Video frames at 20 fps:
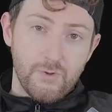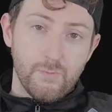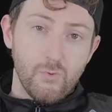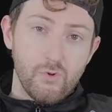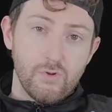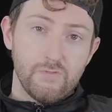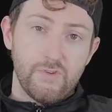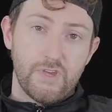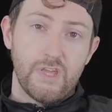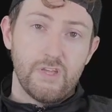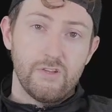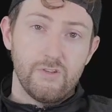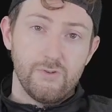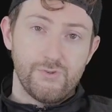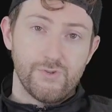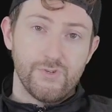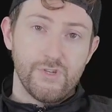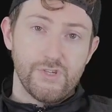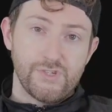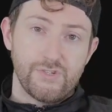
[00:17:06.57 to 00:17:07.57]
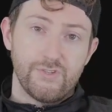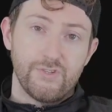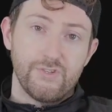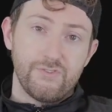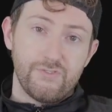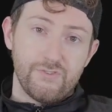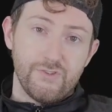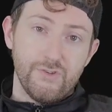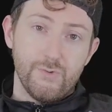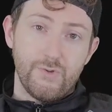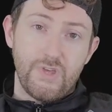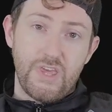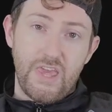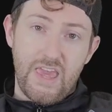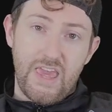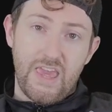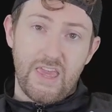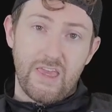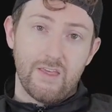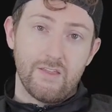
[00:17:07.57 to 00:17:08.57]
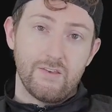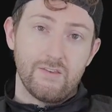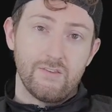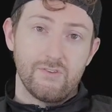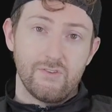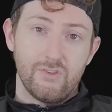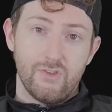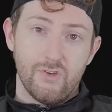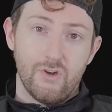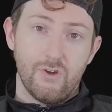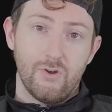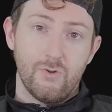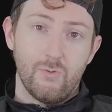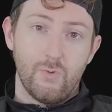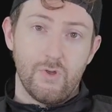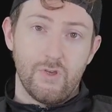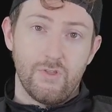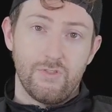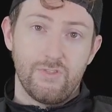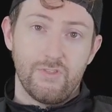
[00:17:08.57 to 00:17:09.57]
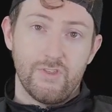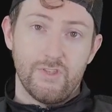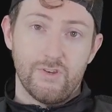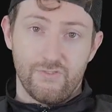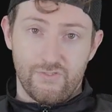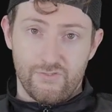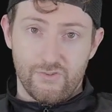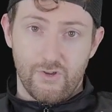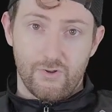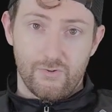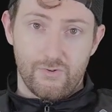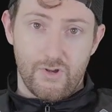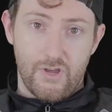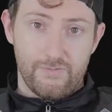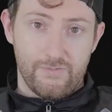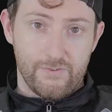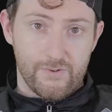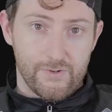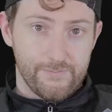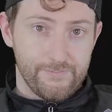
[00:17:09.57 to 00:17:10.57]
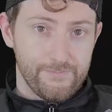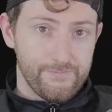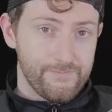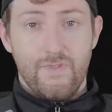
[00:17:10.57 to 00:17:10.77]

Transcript: you're more of a Halo traditionalist, you can go with an assault rifle.